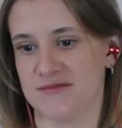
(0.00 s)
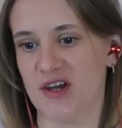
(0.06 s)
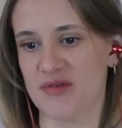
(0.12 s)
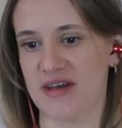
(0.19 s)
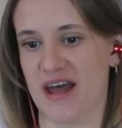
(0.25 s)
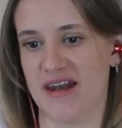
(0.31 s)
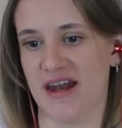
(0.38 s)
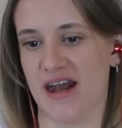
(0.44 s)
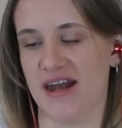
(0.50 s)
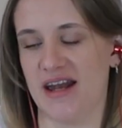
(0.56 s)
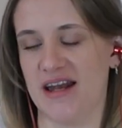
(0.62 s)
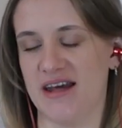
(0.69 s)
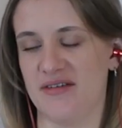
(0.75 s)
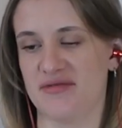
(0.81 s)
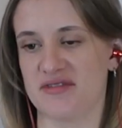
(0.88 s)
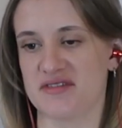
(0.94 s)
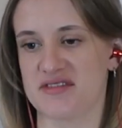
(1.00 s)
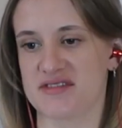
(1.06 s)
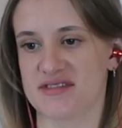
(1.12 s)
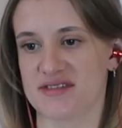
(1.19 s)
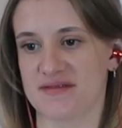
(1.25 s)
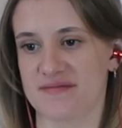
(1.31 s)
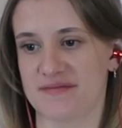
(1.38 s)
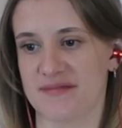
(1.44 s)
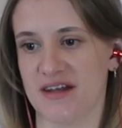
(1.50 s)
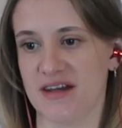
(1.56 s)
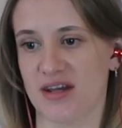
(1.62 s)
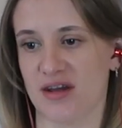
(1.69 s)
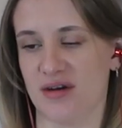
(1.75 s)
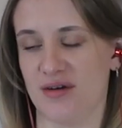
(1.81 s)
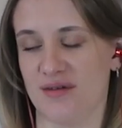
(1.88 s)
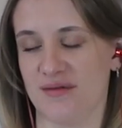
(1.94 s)
Don't get in any lifts.
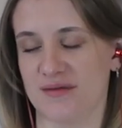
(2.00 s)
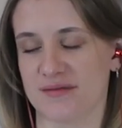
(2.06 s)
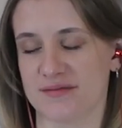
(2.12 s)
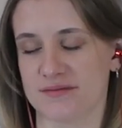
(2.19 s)
Thank you.